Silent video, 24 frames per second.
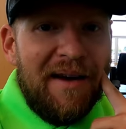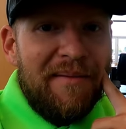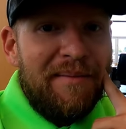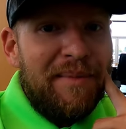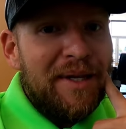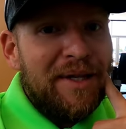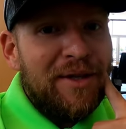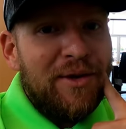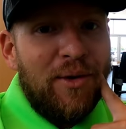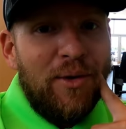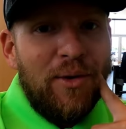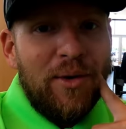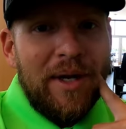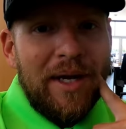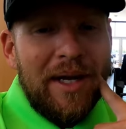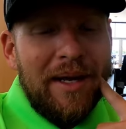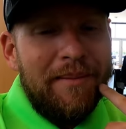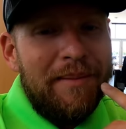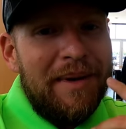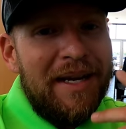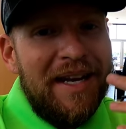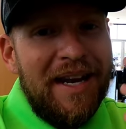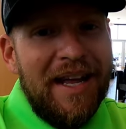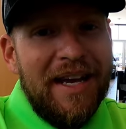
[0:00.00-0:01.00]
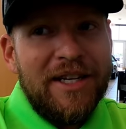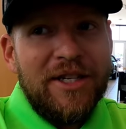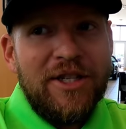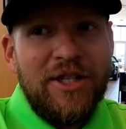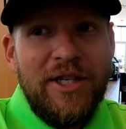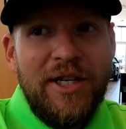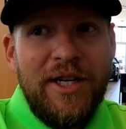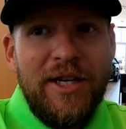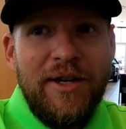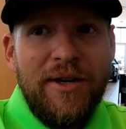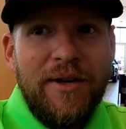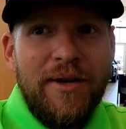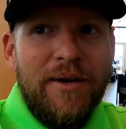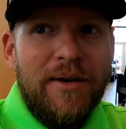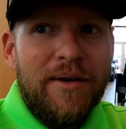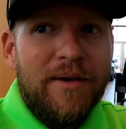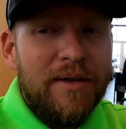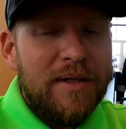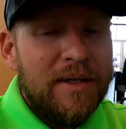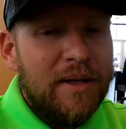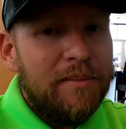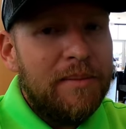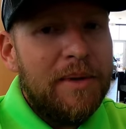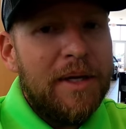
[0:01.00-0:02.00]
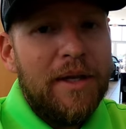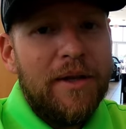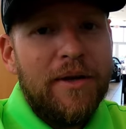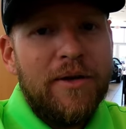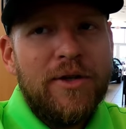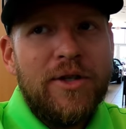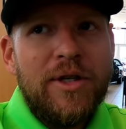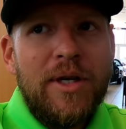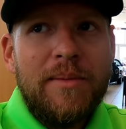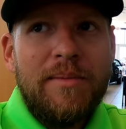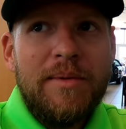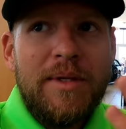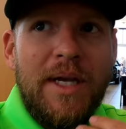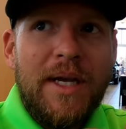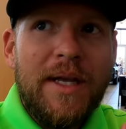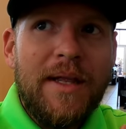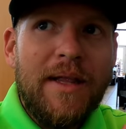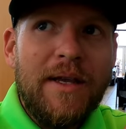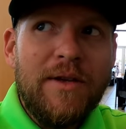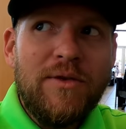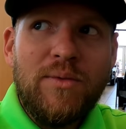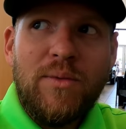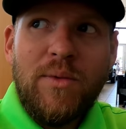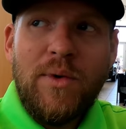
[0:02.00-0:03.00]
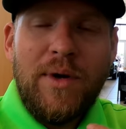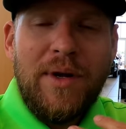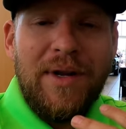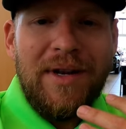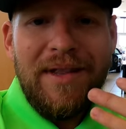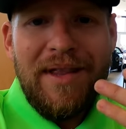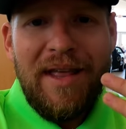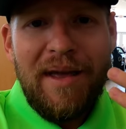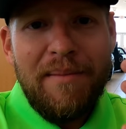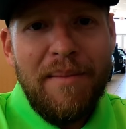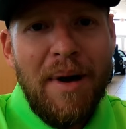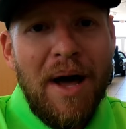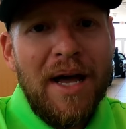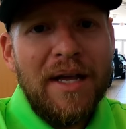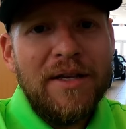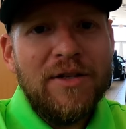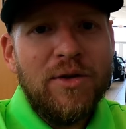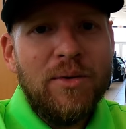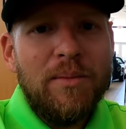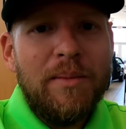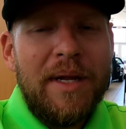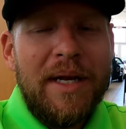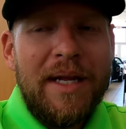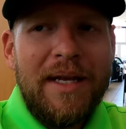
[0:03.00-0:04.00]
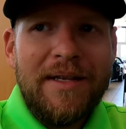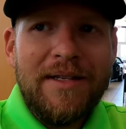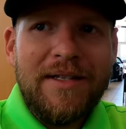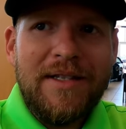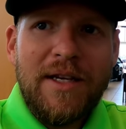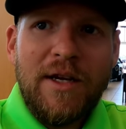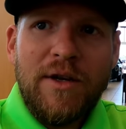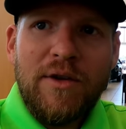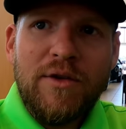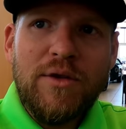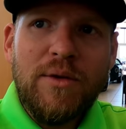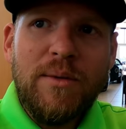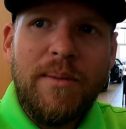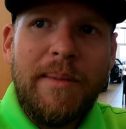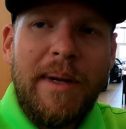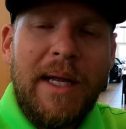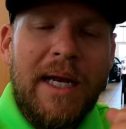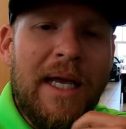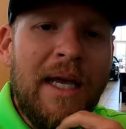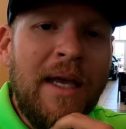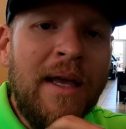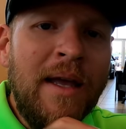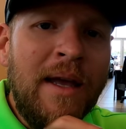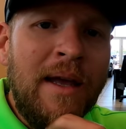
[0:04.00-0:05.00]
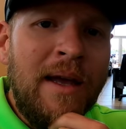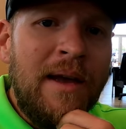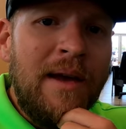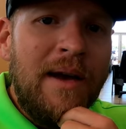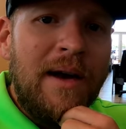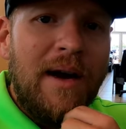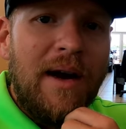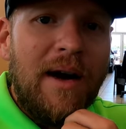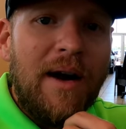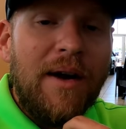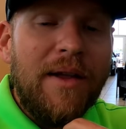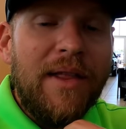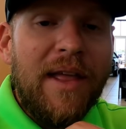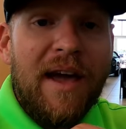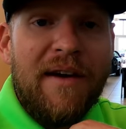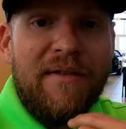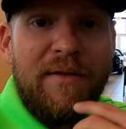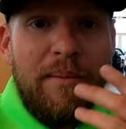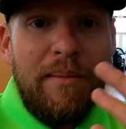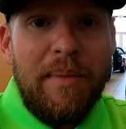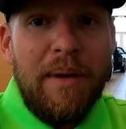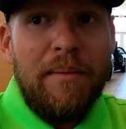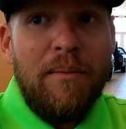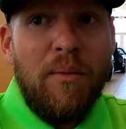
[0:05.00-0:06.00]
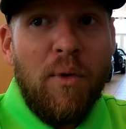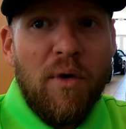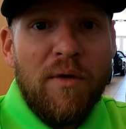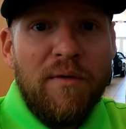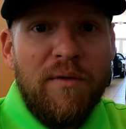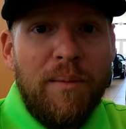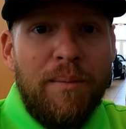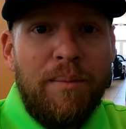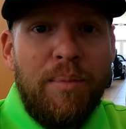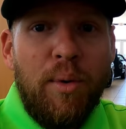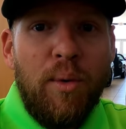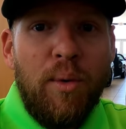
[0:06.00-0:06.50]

I've been told it can be next year. Some dealerships like this one, they buy so many and sell so many. Uh, they have a bit more of a